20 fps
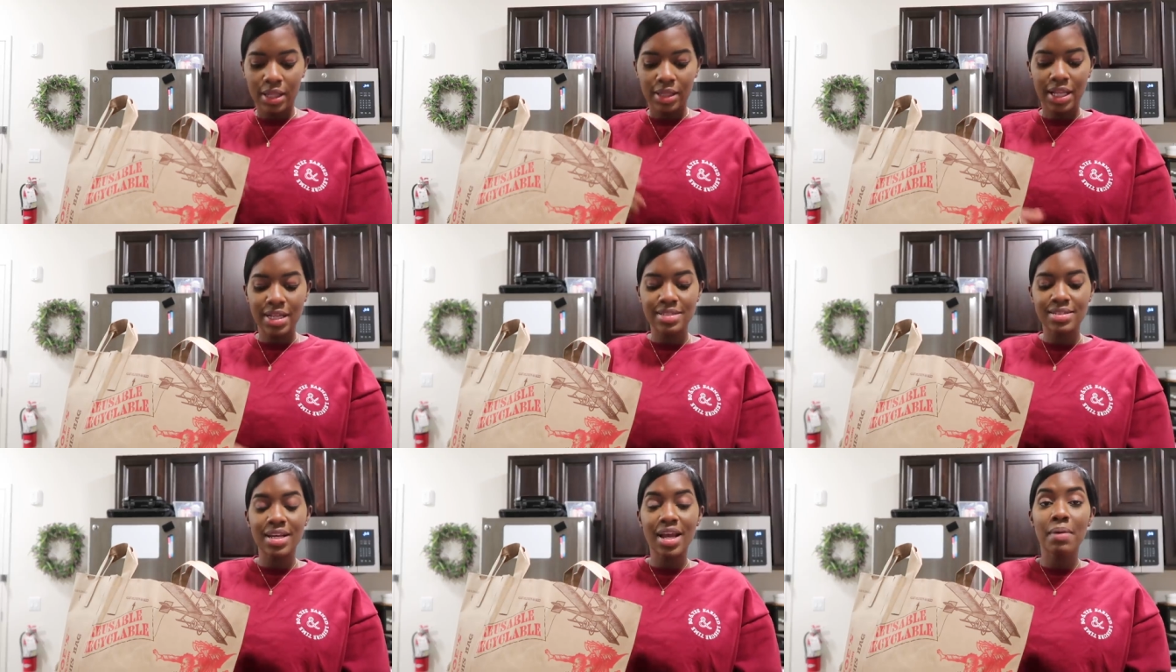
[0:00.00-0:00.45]

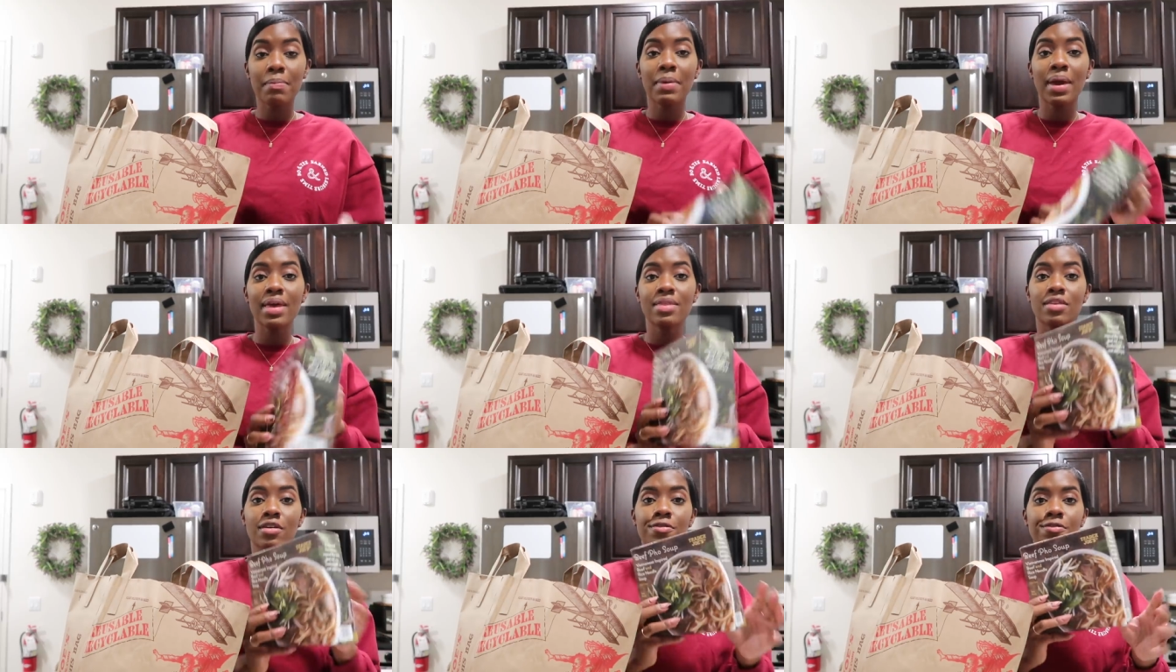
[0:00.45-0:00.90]
Let's say I
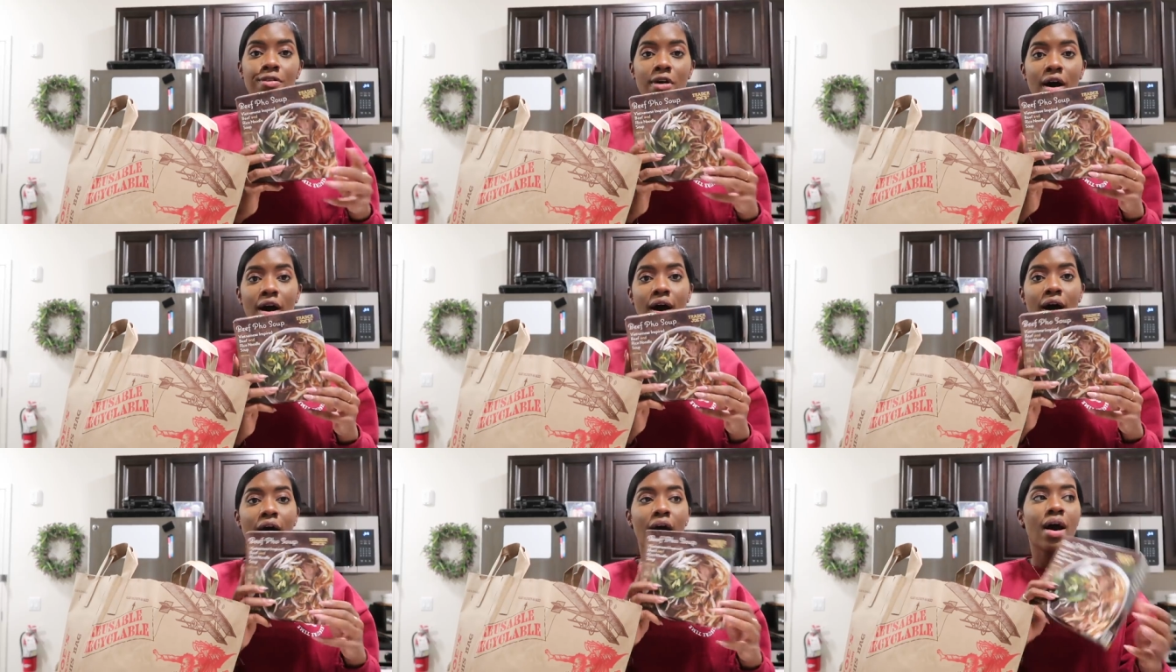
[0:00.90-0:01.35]
make the
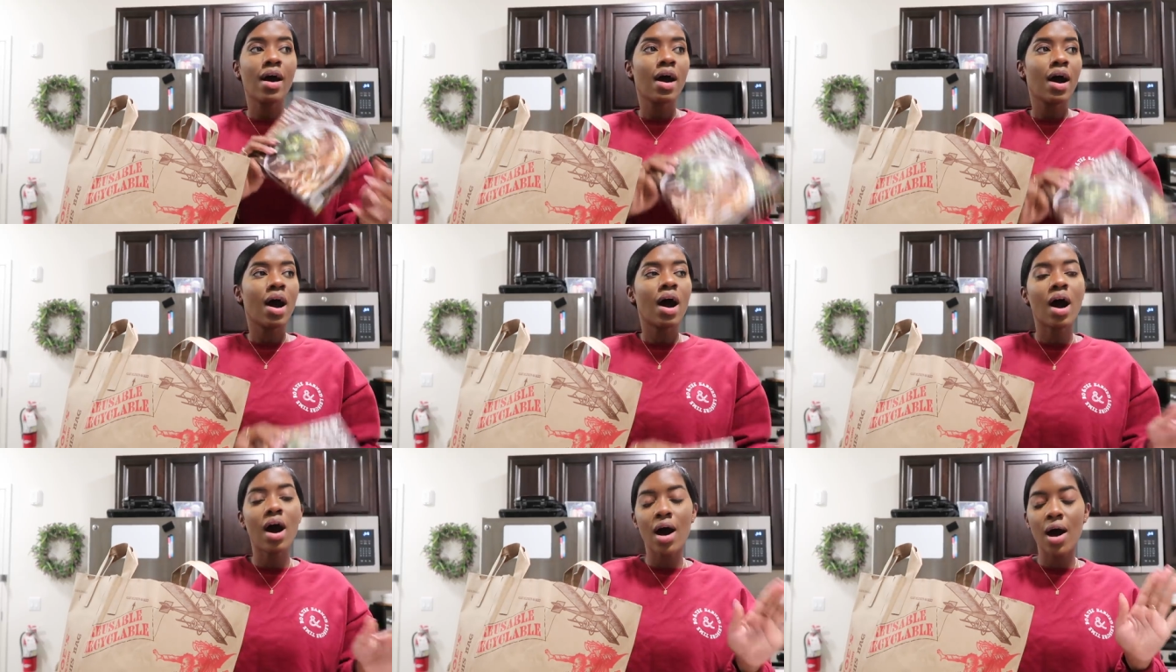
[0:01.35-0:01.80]
pho,
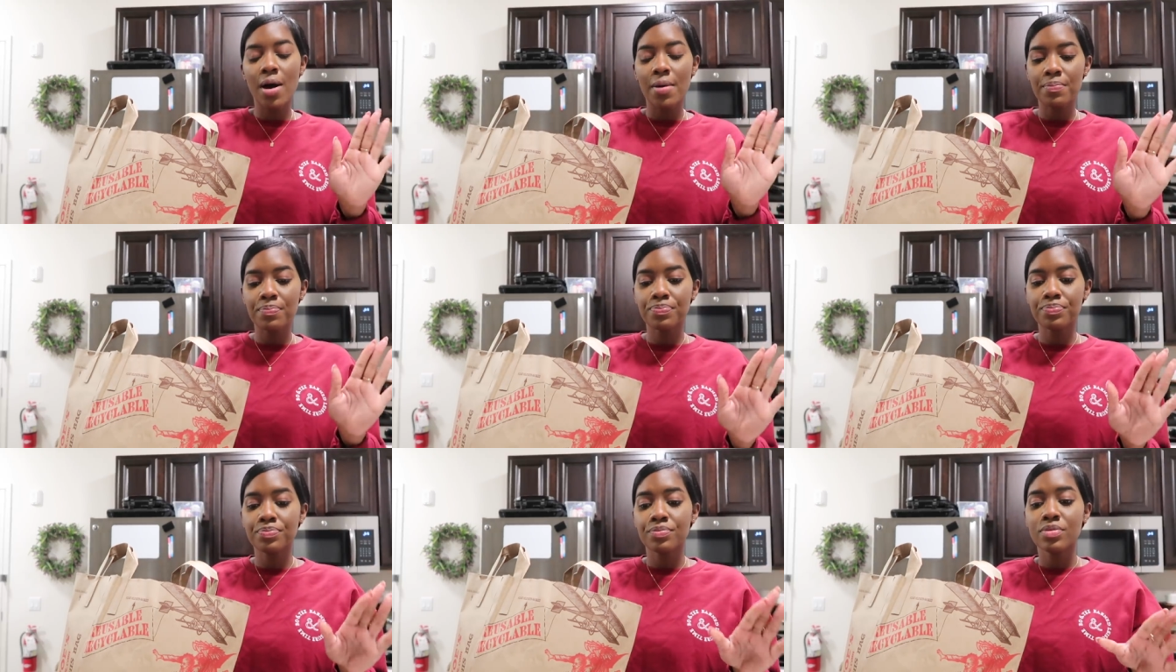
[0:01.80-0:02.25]

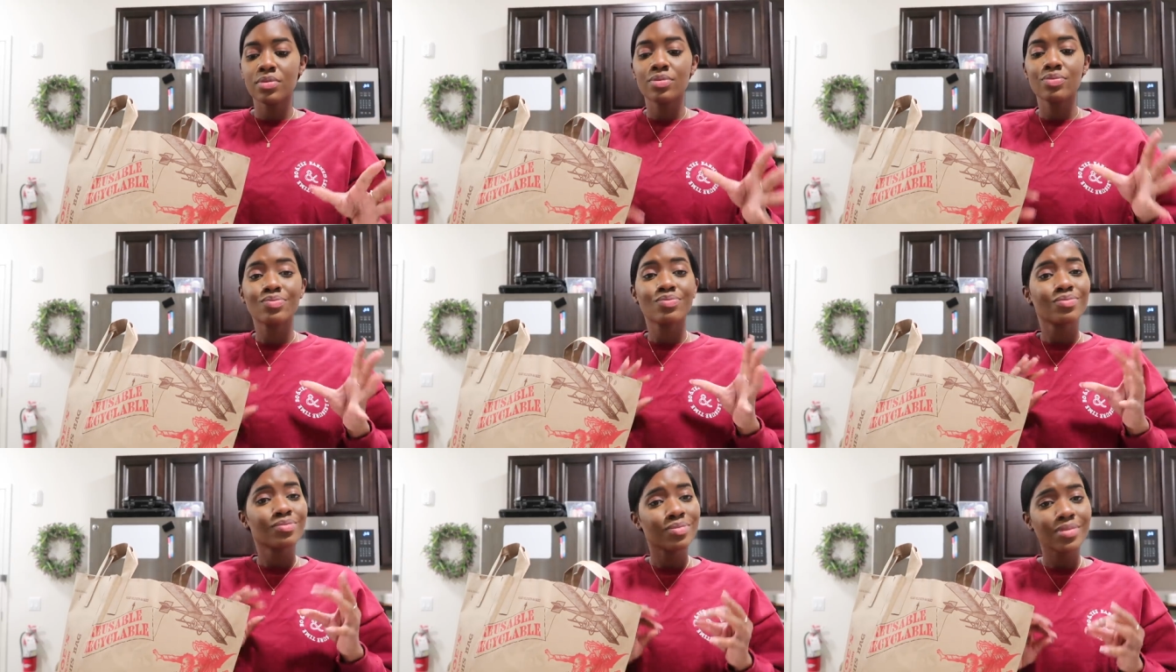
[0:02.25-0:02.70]
um,
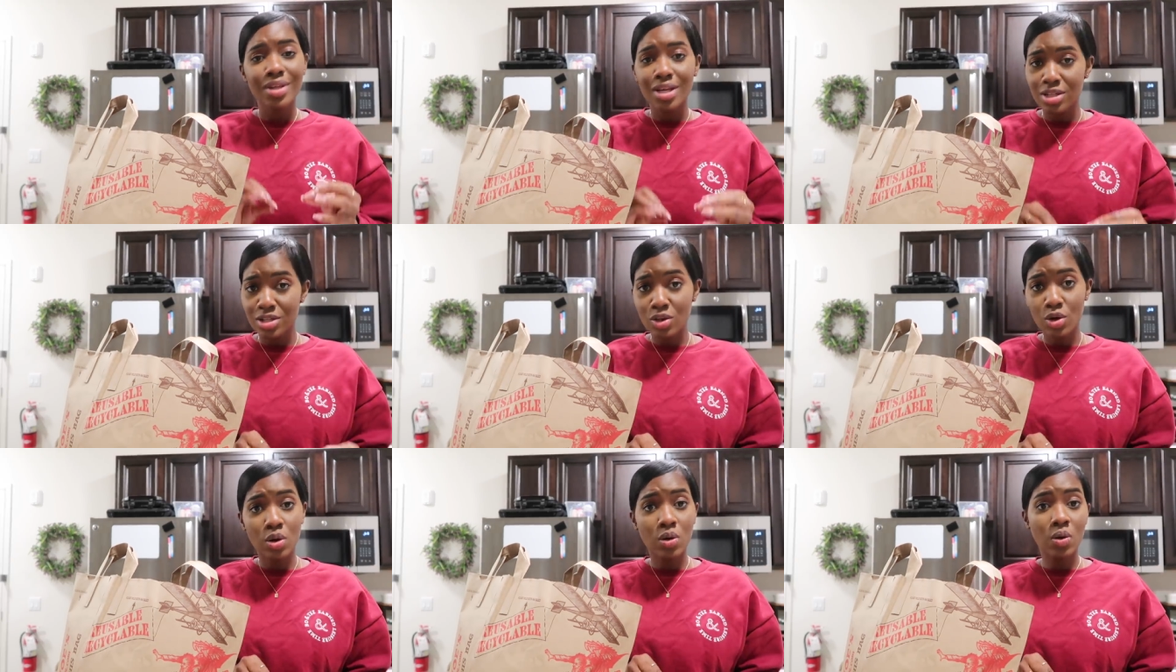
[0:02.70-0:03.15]

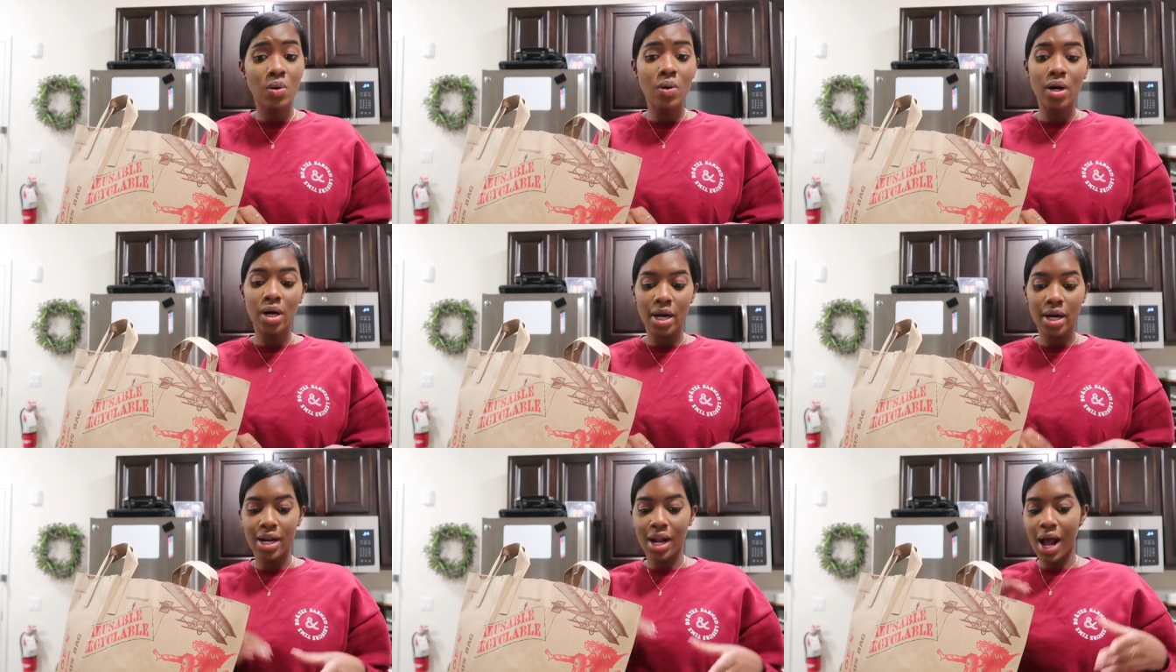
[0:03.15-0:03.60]

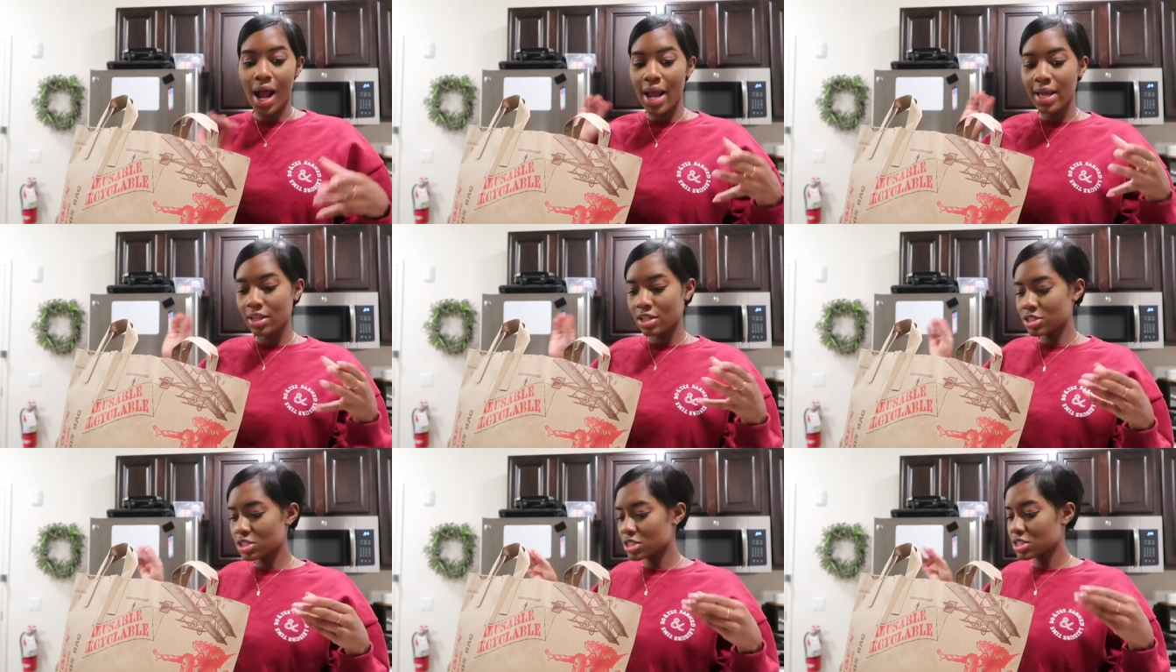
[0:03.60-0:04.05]
corn.
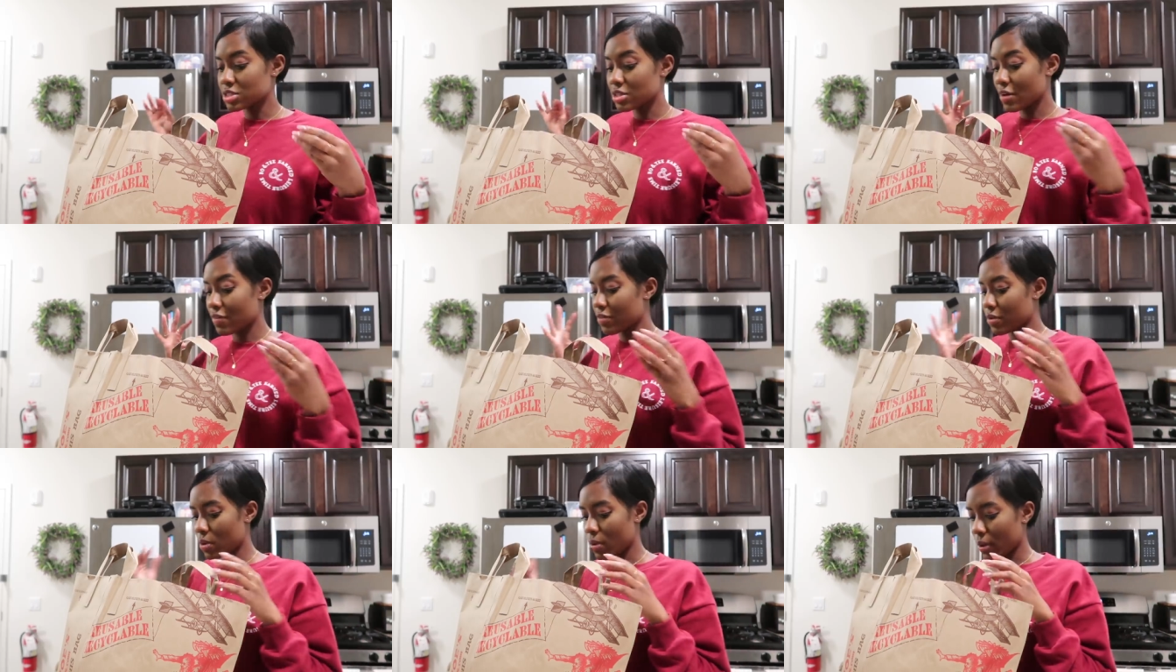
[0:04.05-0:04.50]
I just
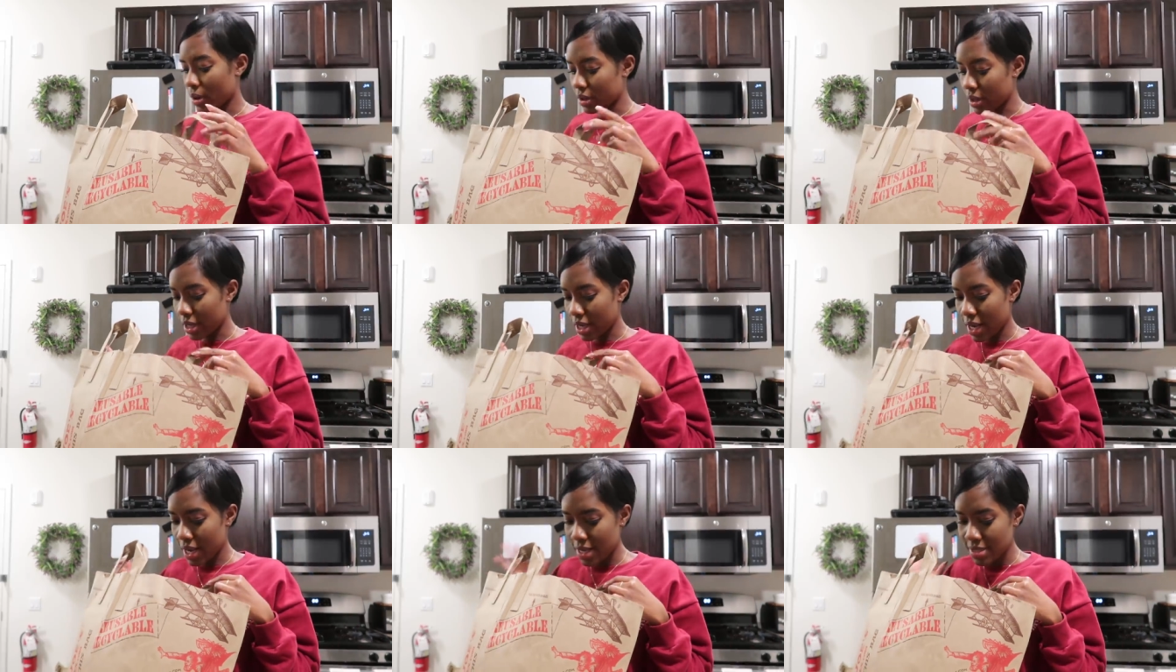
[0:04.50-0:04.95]
love corn,
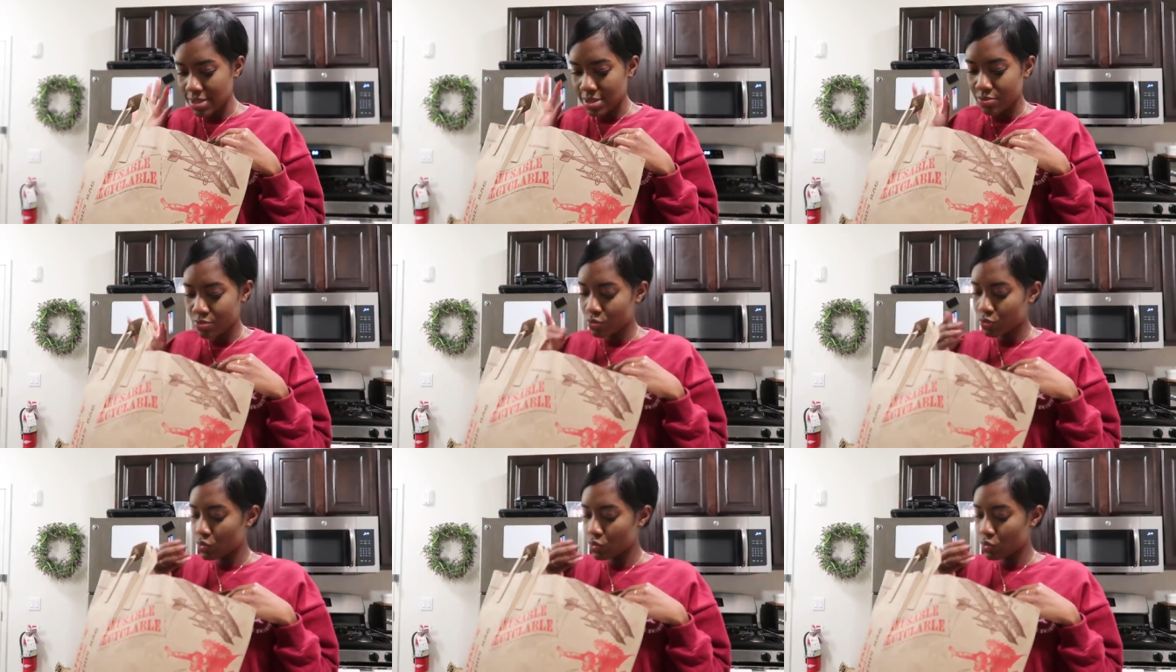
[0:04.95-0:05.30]
you guys,